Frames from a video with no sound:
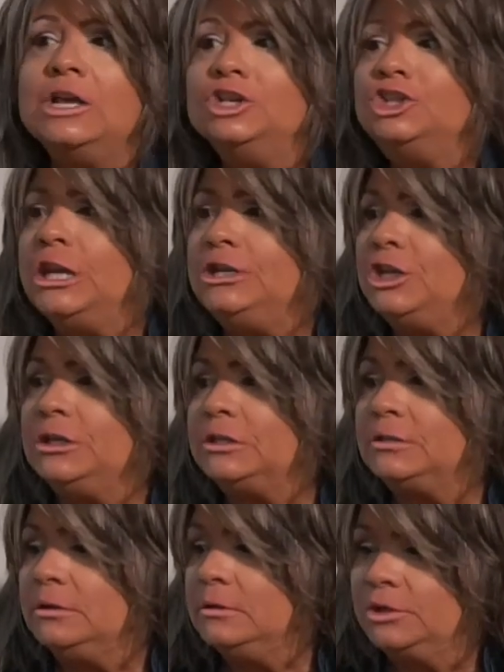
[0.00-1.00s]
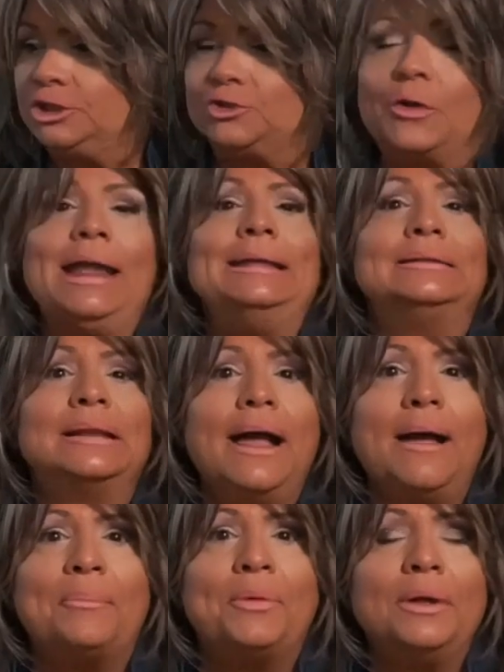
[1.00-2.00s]
she just straightens
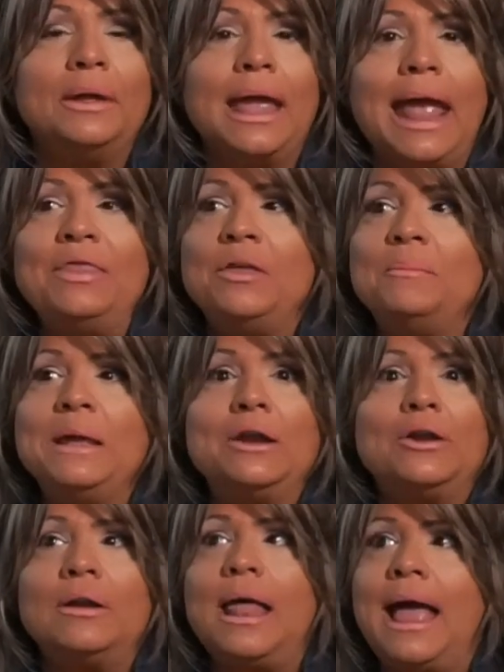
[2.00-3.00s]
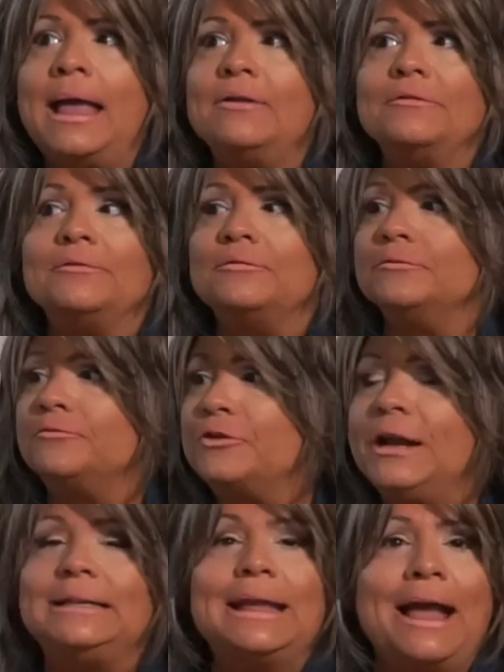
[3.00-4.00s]
up. And the men are like
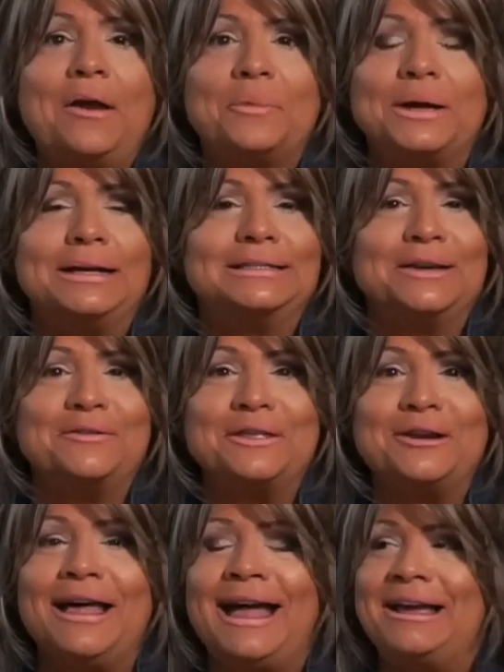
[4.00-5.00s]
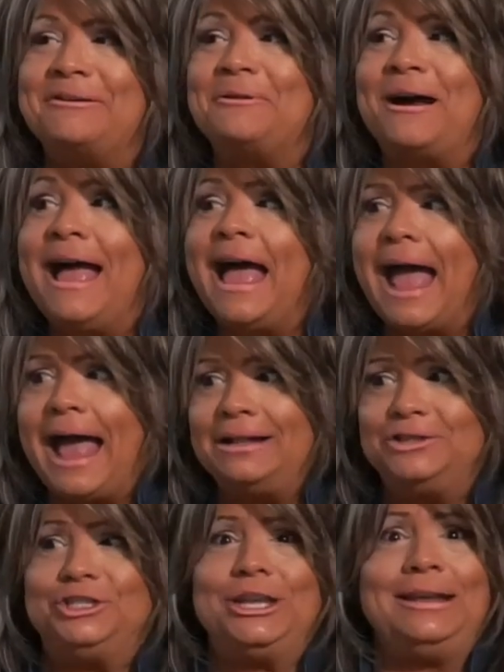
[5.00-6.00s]
freaked out because of it. They're like, well,
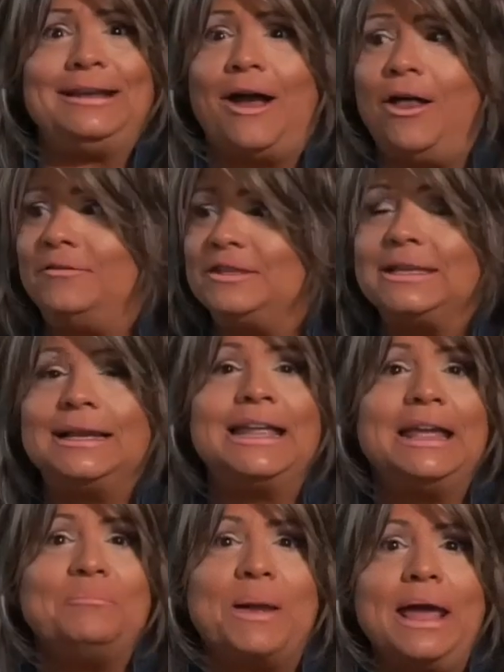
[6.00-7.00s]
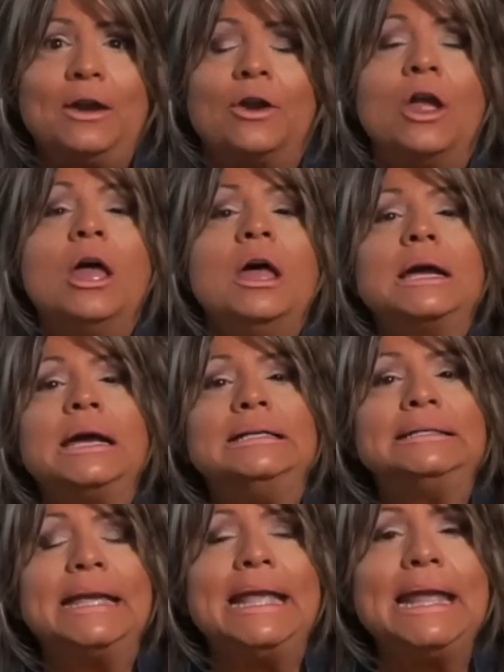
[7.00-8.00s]
how'd she all of a sudden get better?
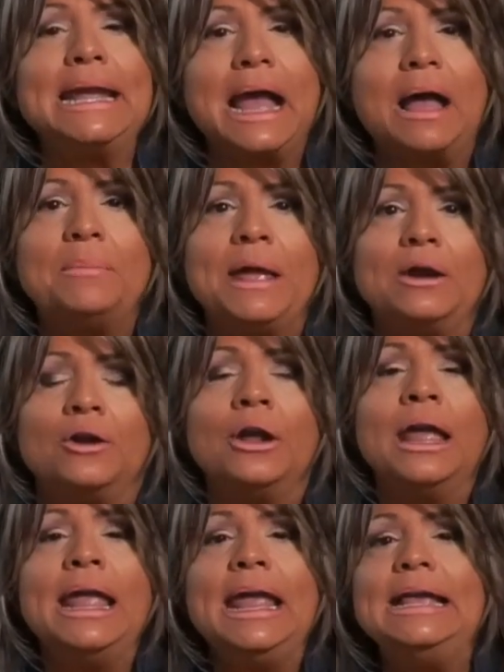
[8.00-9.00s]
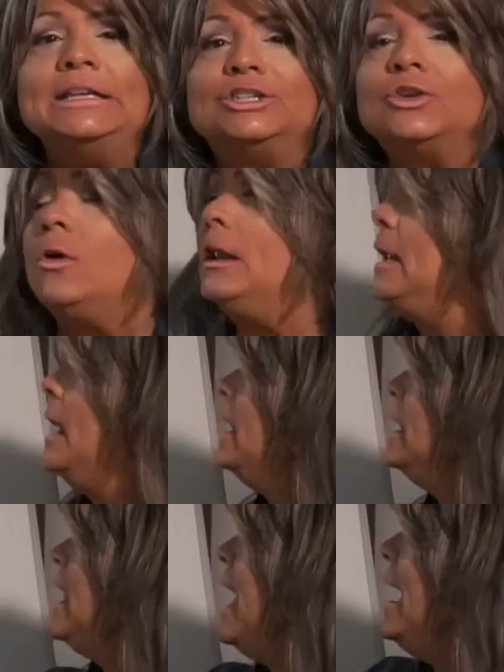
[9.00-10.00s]
Because he got better. He started
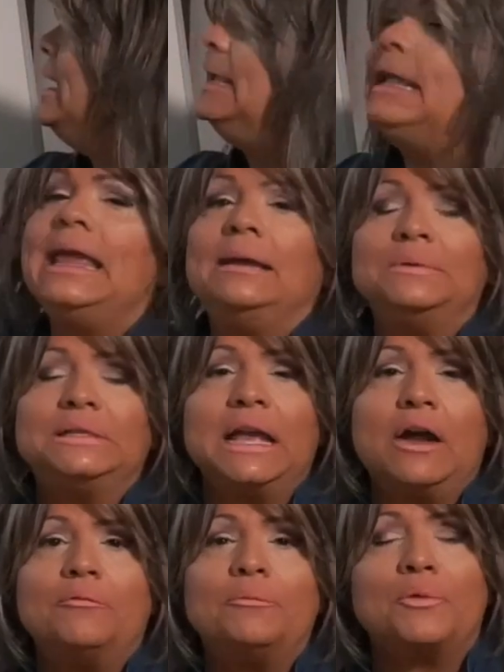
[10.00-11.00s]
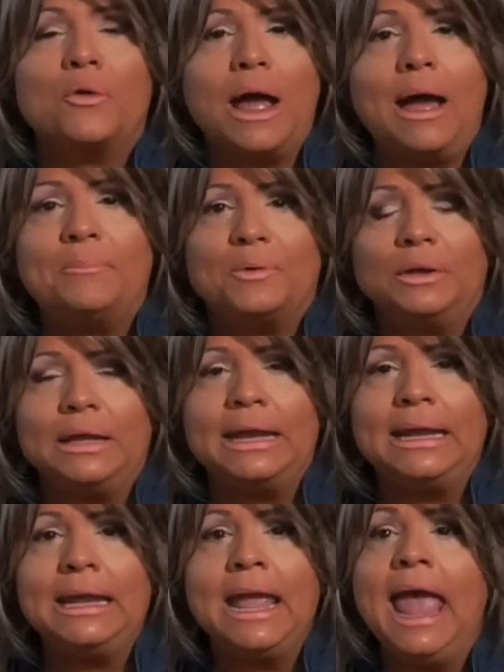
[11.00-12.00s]
aligning himself
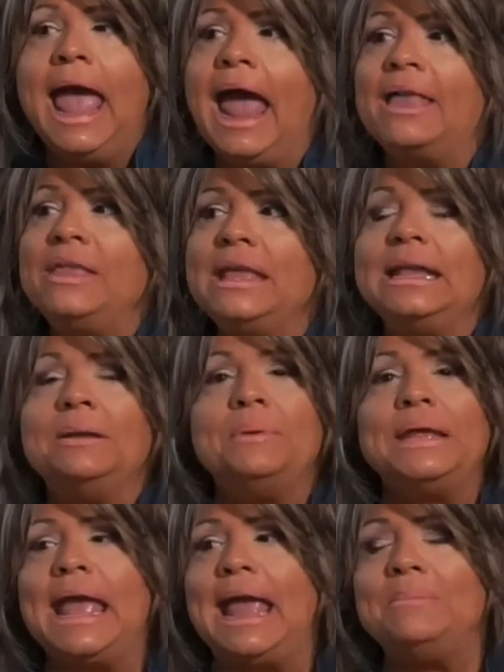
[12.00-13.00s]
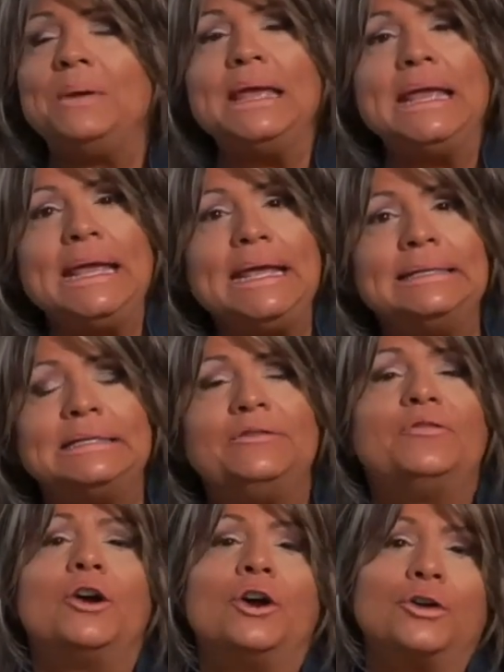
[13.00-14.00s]
properly, and then it became easy
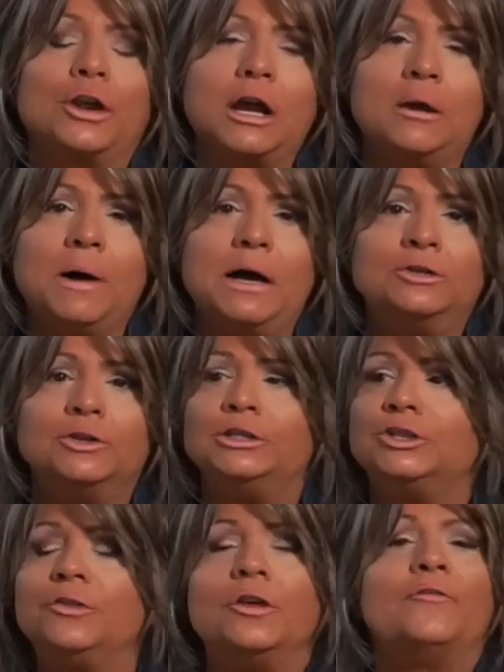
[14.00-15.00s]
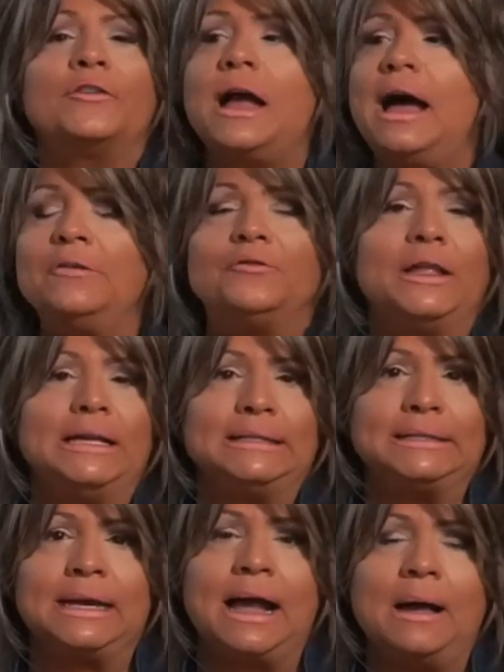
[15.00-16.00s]
for her to come under it. So the conflict
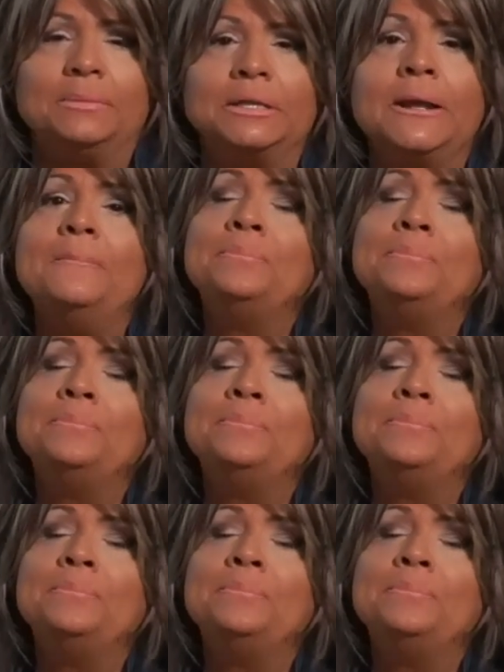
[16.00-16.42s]
stops.